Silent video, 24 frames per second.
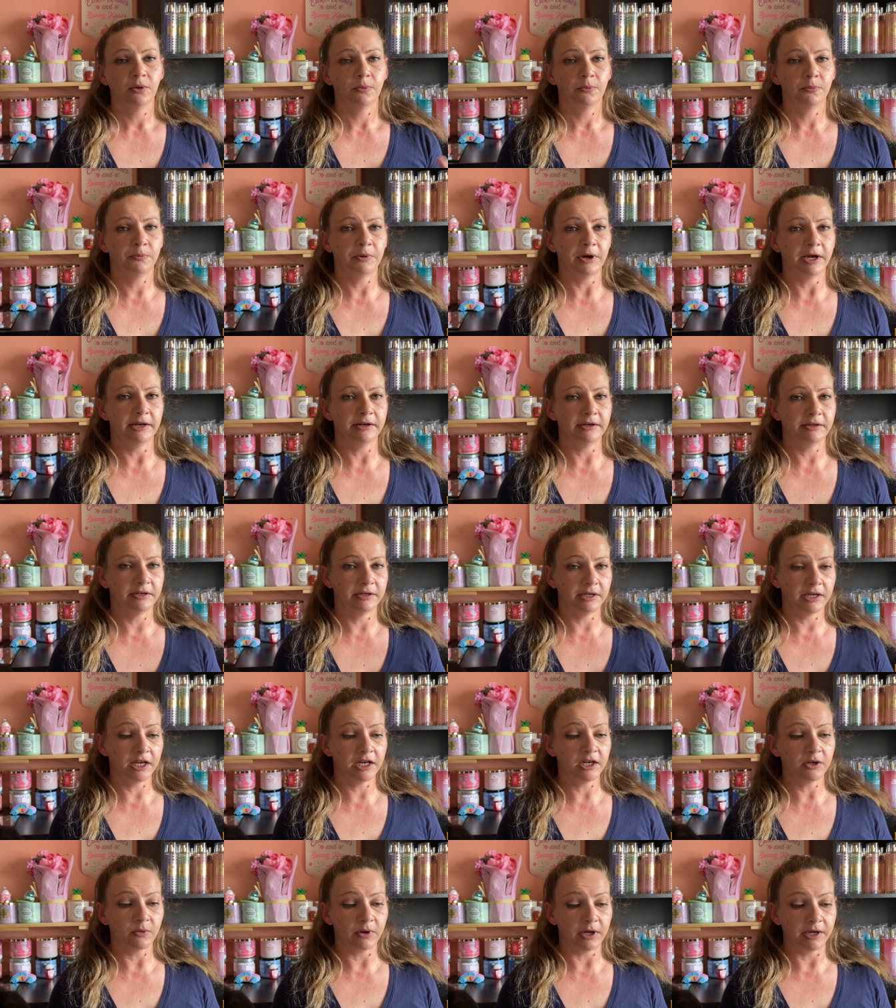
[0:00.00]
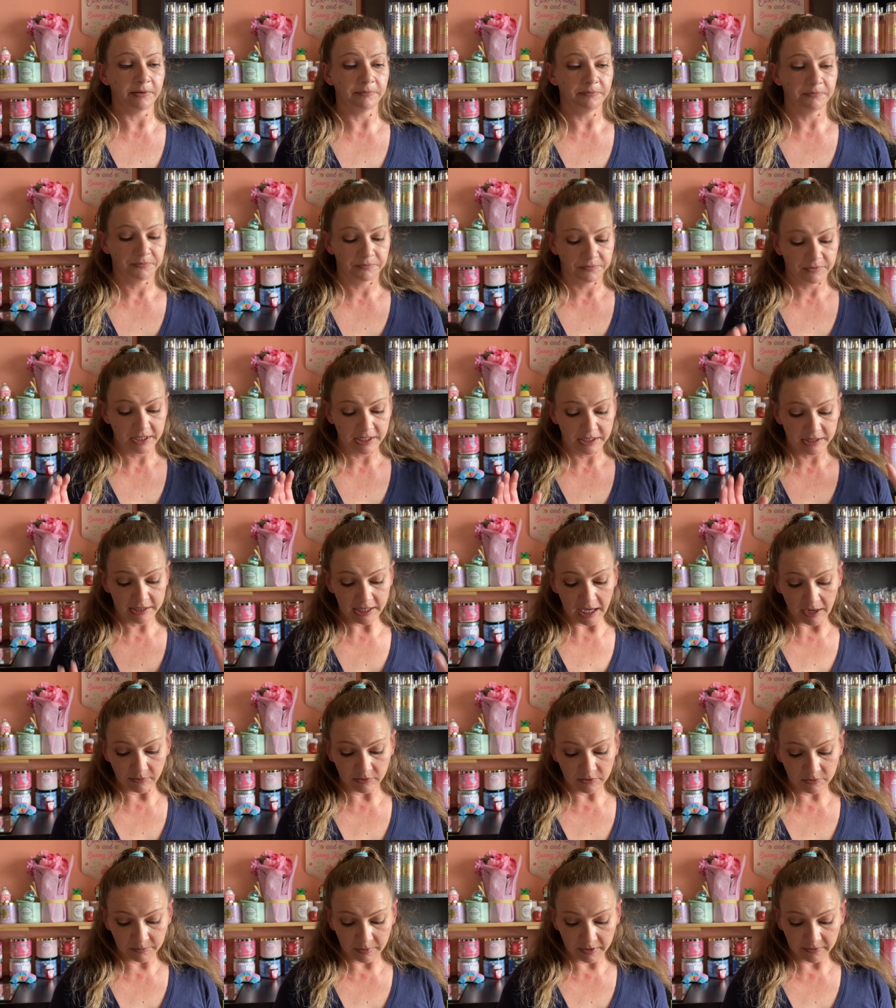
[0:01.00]
But anyway, that
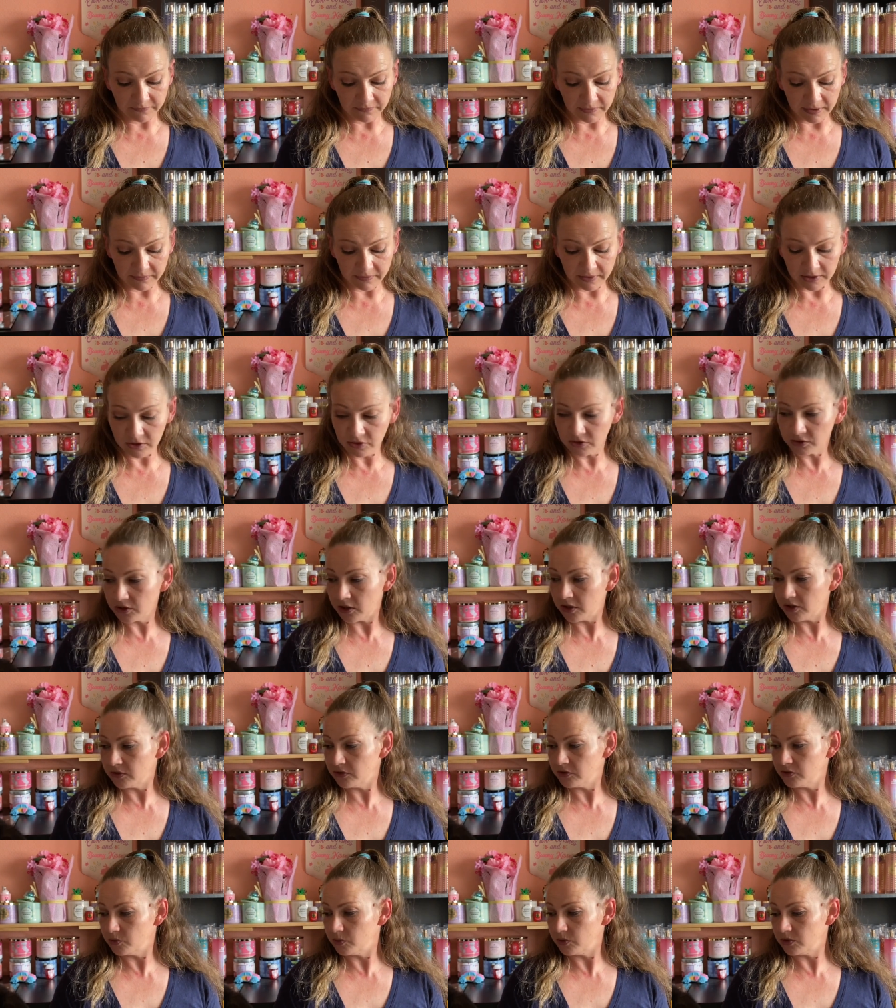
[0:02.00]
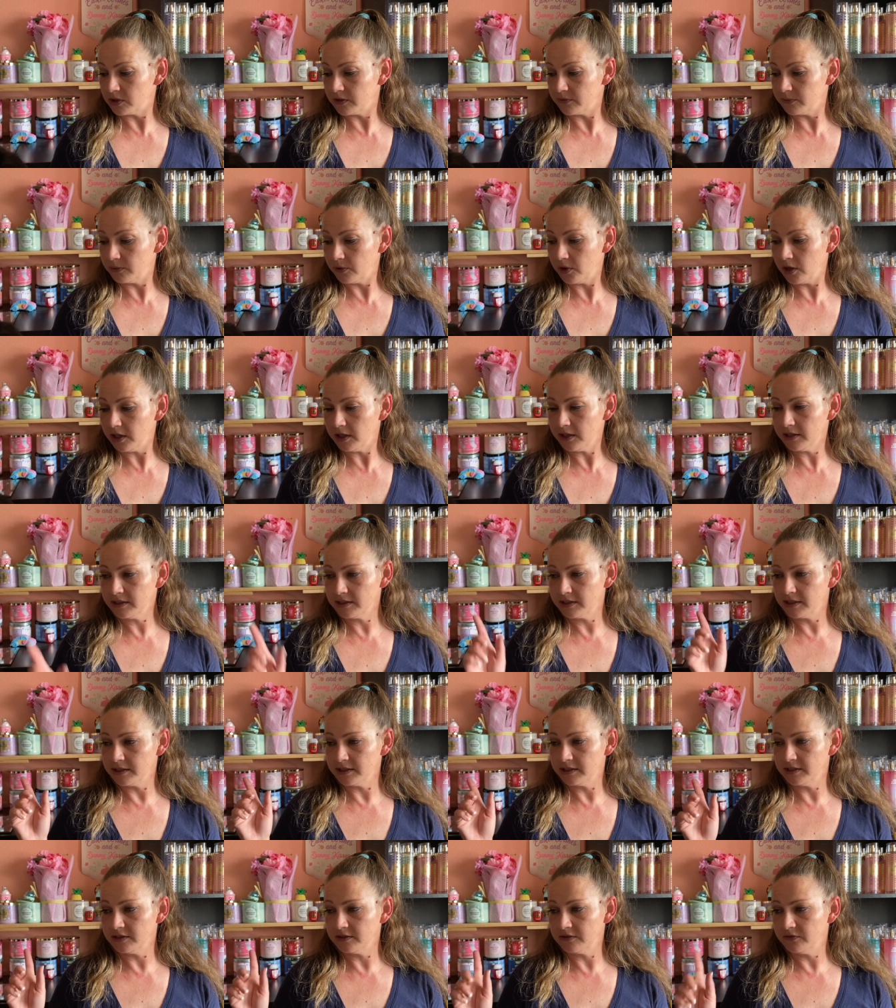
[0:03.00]
was my $500 worth of product.
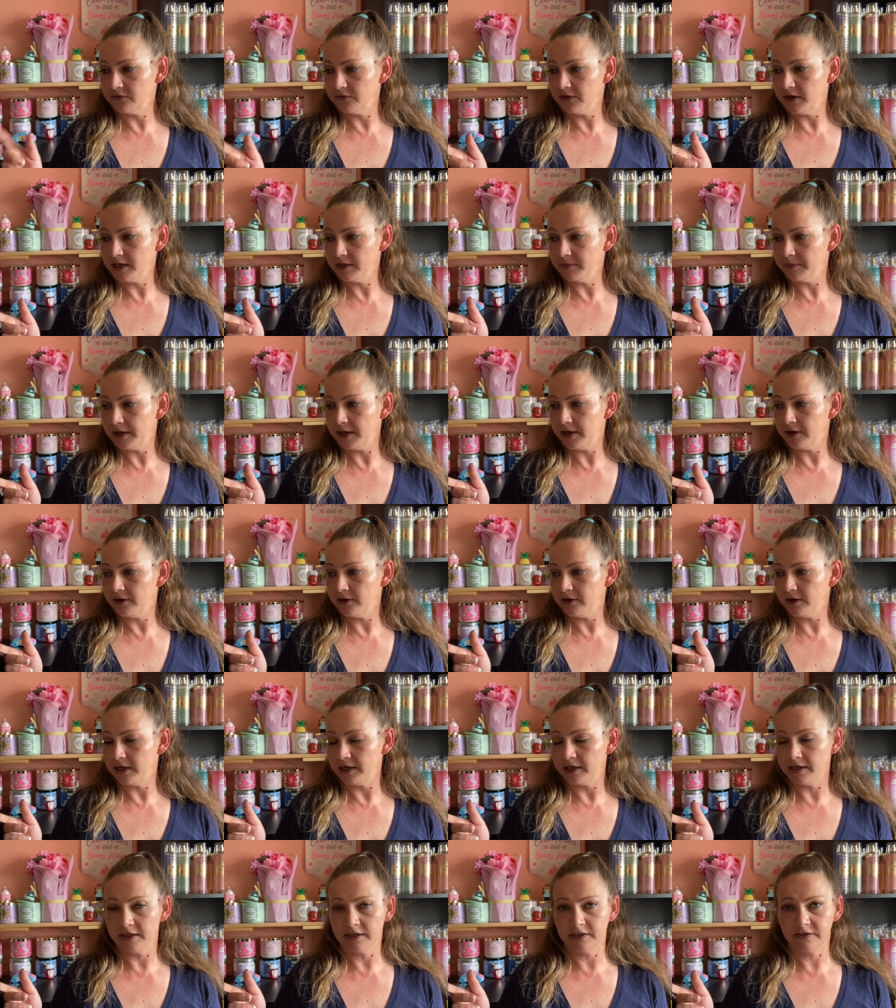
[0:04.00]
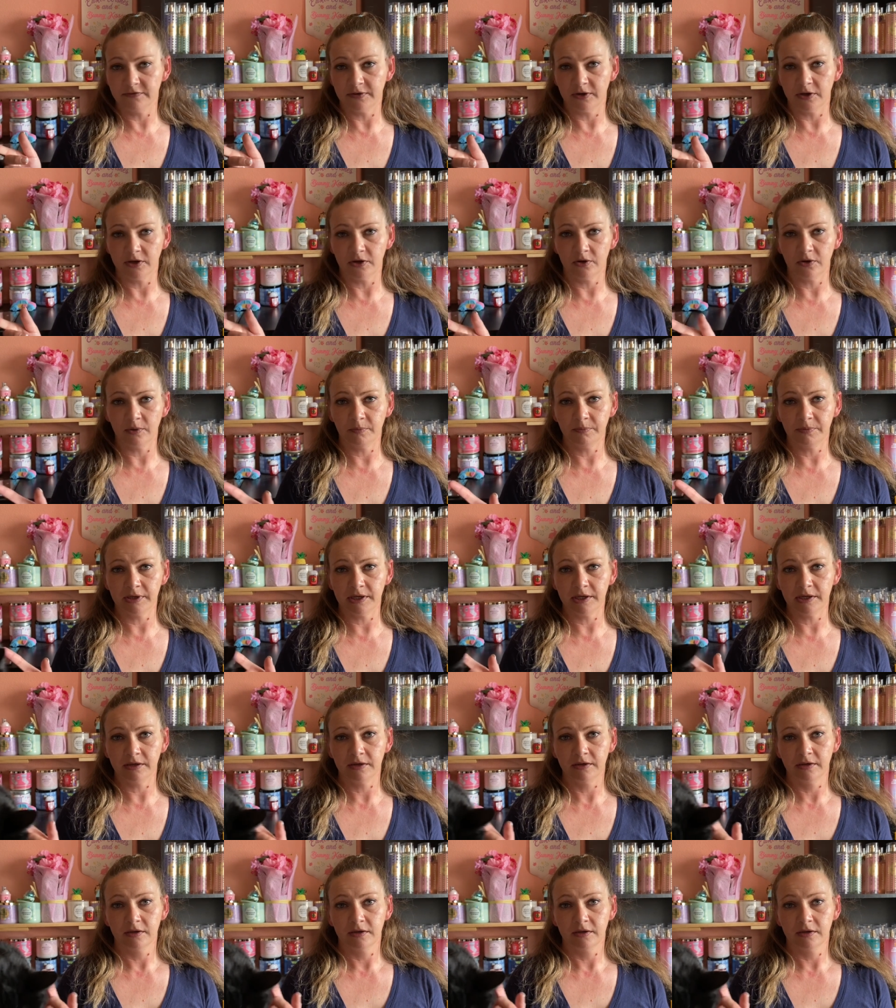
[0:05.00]
This is Freddy Bear and he's very grumpy.